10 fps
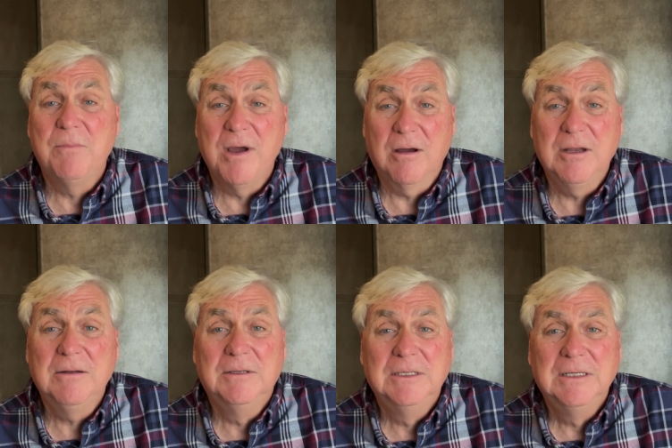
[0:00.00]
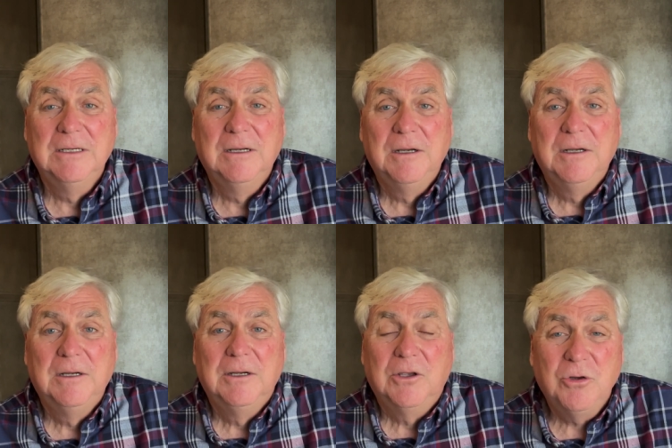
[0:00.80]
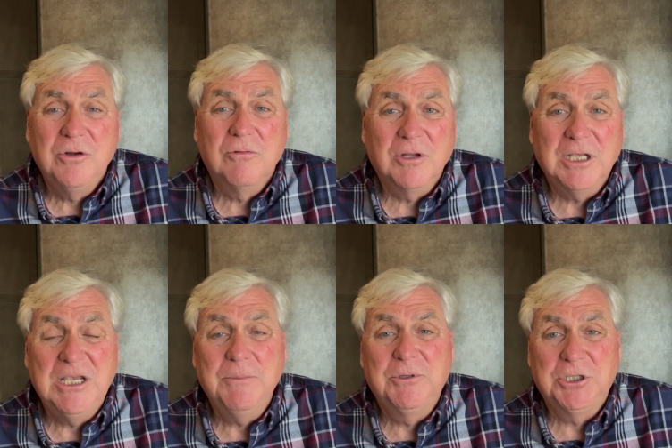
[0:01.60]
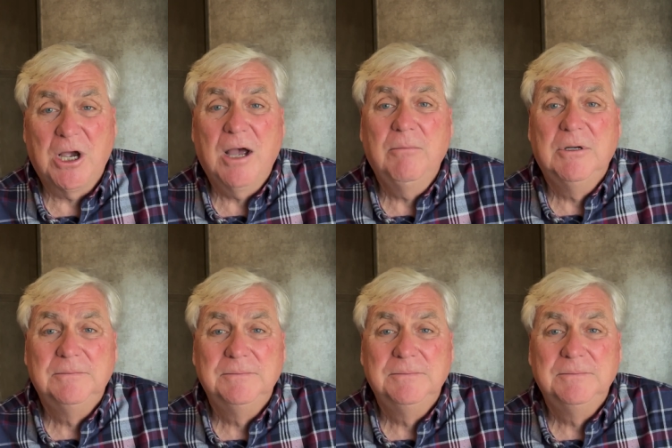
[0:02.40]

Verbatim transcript: married, couldn't really keep a job.